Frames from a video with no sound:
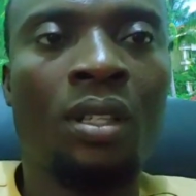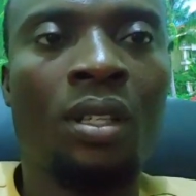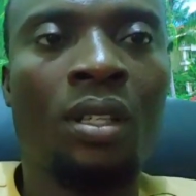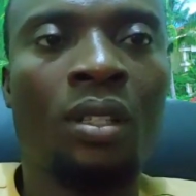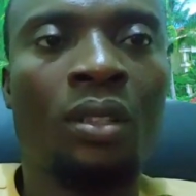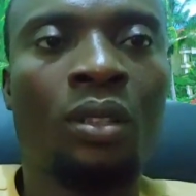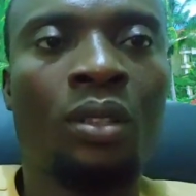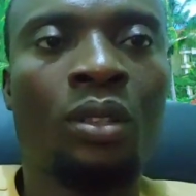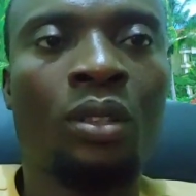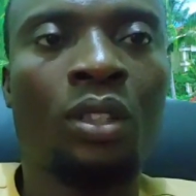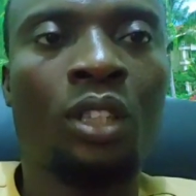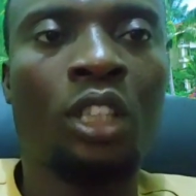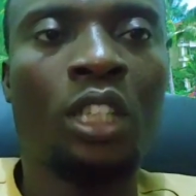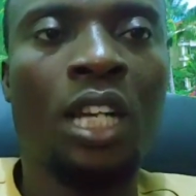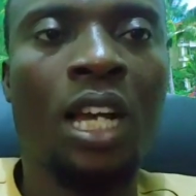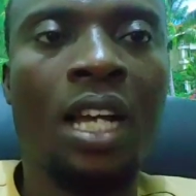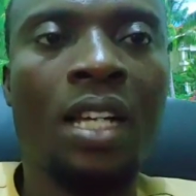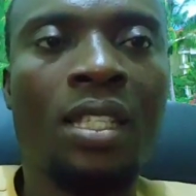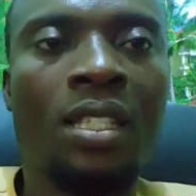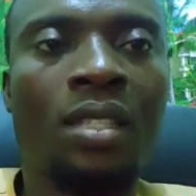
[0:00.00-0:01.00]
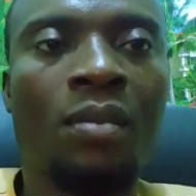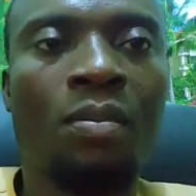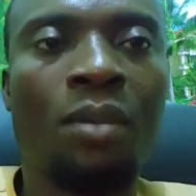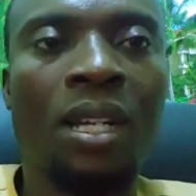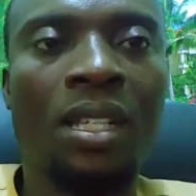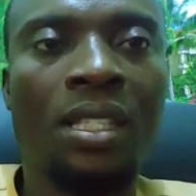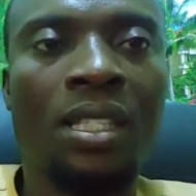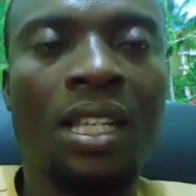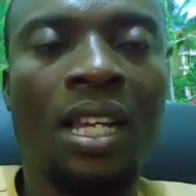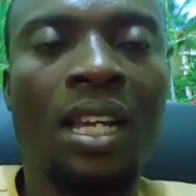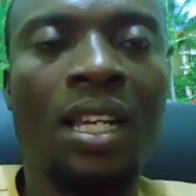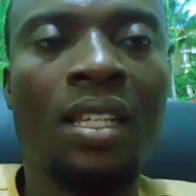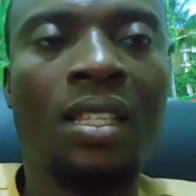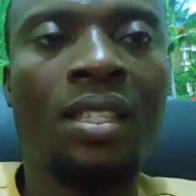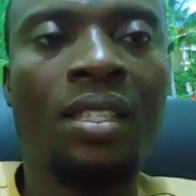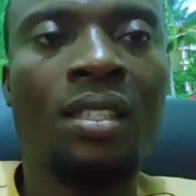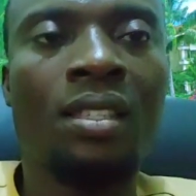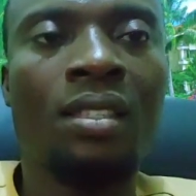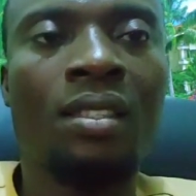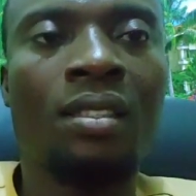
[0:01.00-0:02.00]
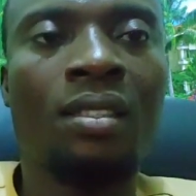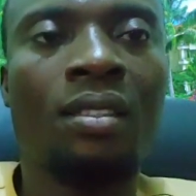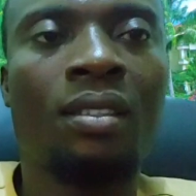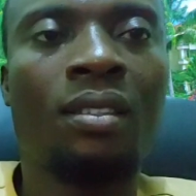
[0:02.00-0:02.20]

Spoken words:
such as masters,